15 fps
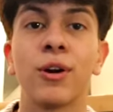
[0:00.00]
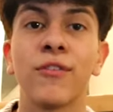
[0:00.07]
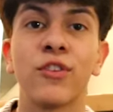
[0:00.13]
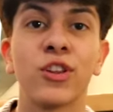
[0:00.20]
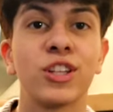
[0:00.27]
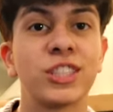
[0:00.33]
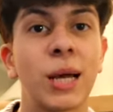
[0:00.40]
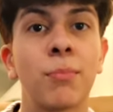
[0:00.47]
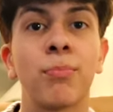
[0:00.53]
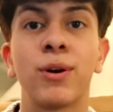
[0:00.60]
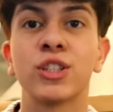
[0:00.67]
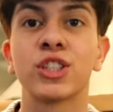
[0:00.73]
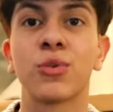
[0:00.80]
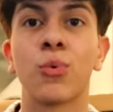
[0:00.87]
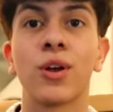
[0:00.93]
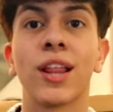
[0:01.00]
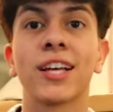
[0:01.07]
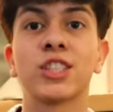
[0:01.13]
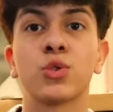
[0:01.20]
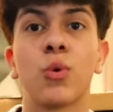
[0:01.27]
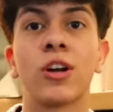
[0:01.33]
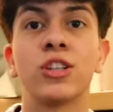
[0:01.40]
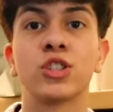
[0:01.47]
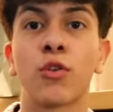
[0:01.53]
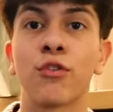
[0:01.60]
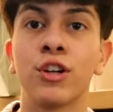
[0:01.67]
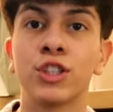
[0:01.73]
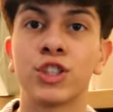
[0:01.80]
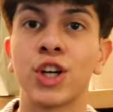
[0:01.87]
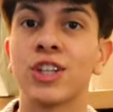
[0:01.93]
But if you're the type of person to wear like sweaters over
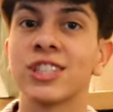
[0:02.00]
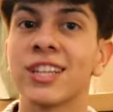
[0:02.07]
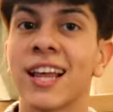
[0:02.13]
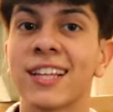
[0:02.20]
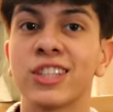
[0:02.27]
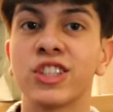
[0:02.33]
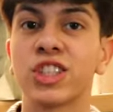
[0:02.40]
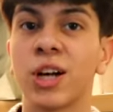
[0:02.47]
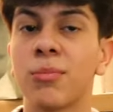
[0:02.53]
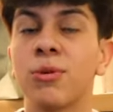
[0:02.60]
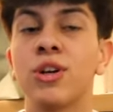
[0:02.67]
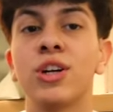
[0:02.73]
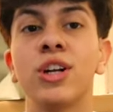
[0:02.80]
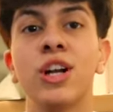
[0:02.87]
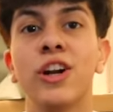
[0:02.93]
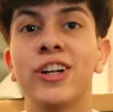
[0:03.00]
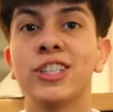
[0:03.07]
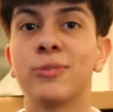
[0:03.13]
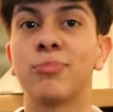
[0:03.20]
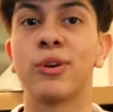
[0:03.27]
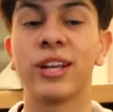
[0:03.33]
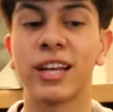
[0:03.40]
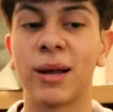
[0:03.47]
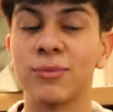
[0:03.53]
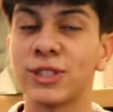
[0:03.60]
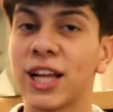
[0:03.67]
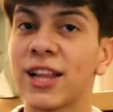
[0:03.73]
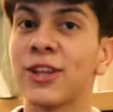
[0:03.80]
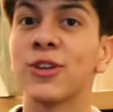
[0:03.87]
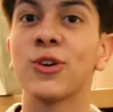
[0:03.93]
your shirts in like the summer or spring, I'm
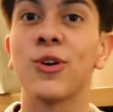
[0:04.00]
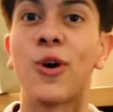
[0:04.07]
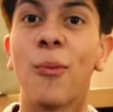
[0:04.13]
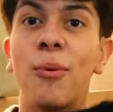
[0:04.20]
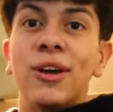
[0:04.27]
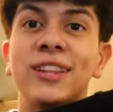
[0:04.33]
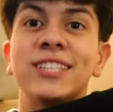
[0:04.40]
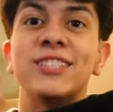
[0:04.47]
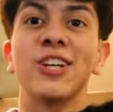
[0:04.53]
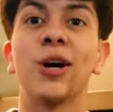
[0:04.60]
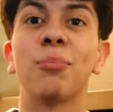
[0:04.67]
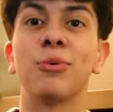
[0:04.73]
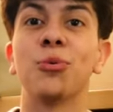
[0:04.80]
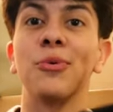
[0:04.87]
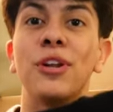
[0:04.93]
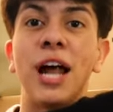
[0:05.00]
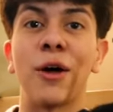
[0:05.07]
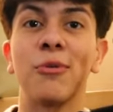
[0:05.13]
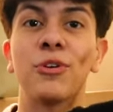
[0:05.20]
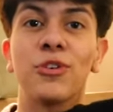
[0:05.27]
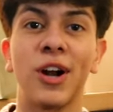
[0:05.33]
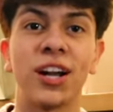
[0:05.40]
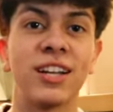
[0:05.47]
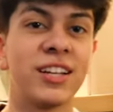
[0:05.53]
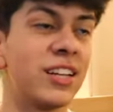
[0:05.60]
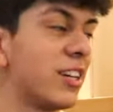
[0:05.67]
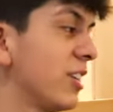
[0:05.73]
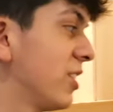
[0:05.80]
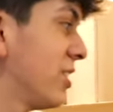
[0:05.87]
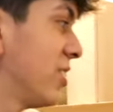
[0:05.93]
telling you, go pick these up. You would not regret it.